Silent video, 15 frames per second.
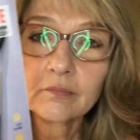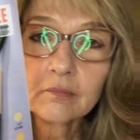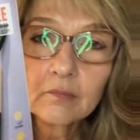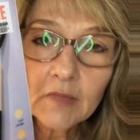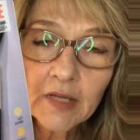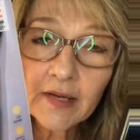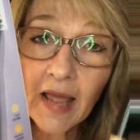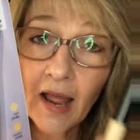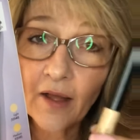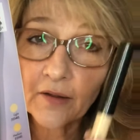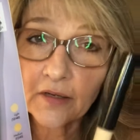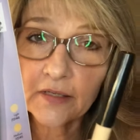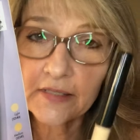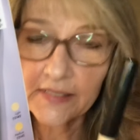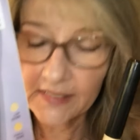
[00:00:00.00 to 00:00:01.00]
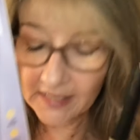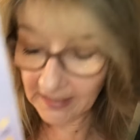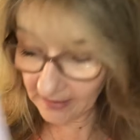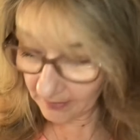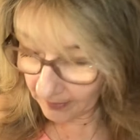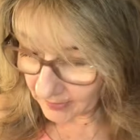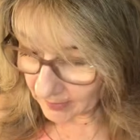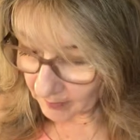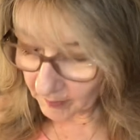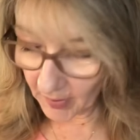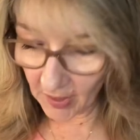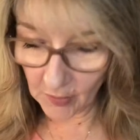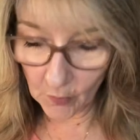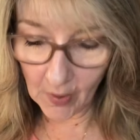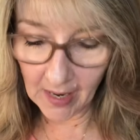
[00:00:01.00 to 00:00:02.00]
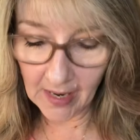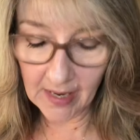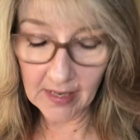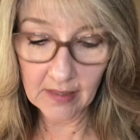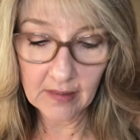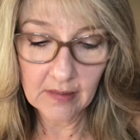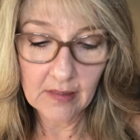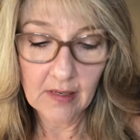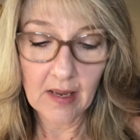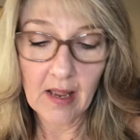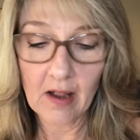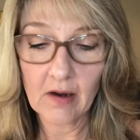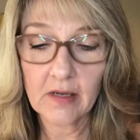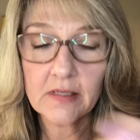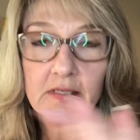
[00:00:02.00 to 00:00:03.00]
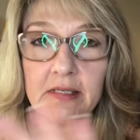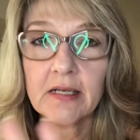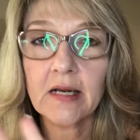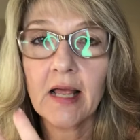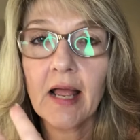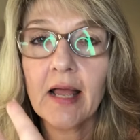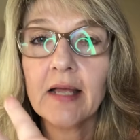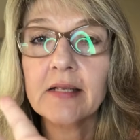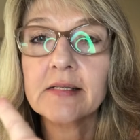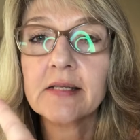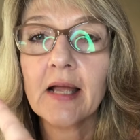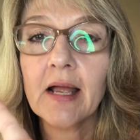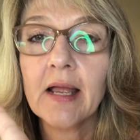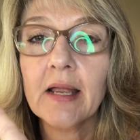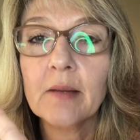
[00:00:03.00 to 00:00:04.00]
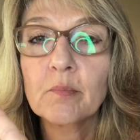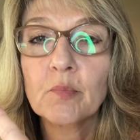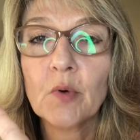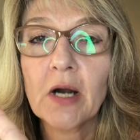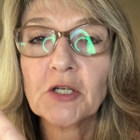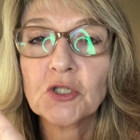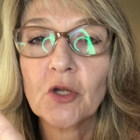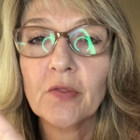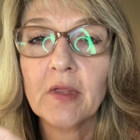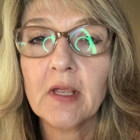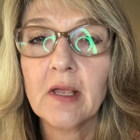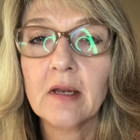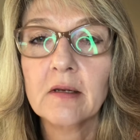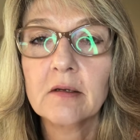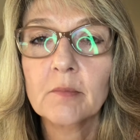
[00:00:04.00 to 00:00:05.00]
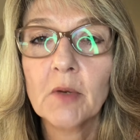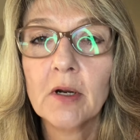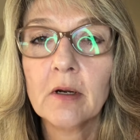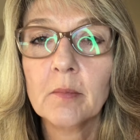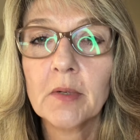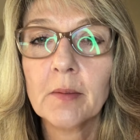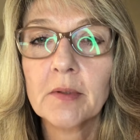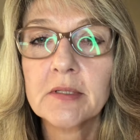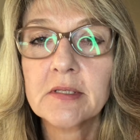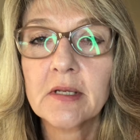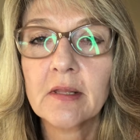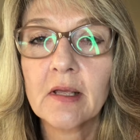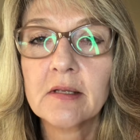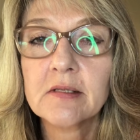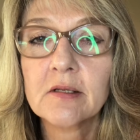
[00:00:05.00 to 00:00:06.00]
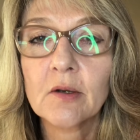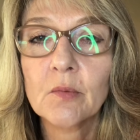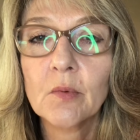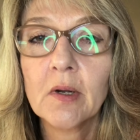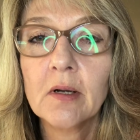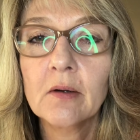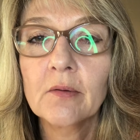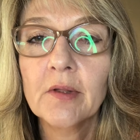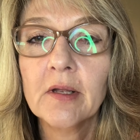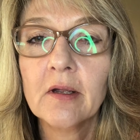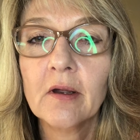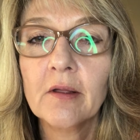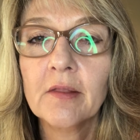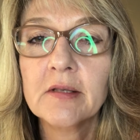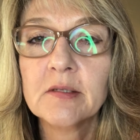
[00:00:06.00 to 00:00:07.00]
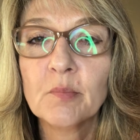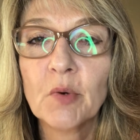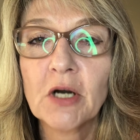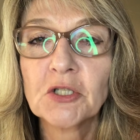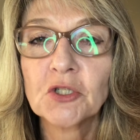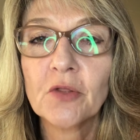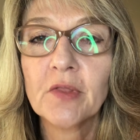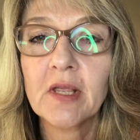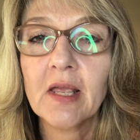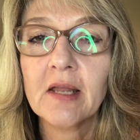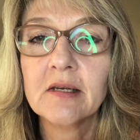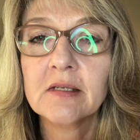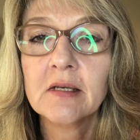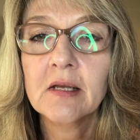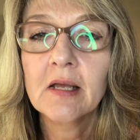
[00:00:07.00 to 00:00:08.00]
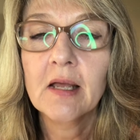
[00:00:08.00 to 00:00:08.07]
Now, concealer, by the way, our concealer has a brush on the end. You might not be able to see that so well. There you go. There's a brush on the end.